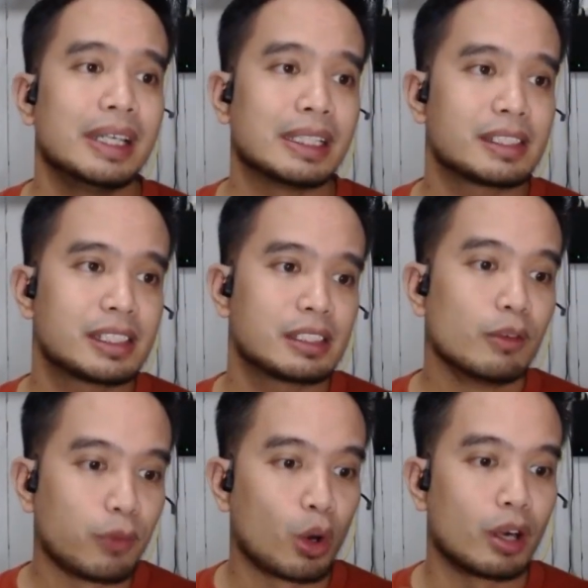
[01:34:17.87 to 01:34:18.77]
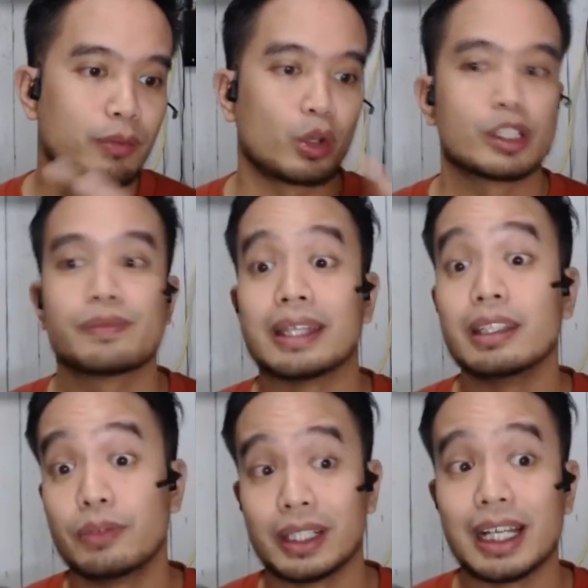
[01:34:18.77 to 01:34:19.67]
it's for, of course,
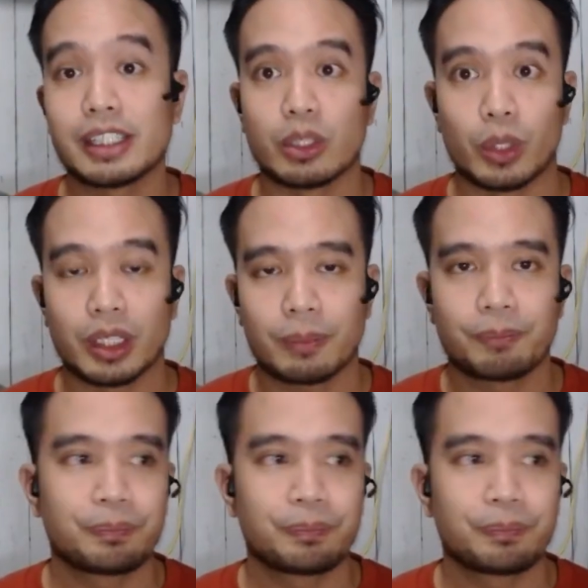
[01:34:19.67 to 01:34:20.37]
finding freelancing work.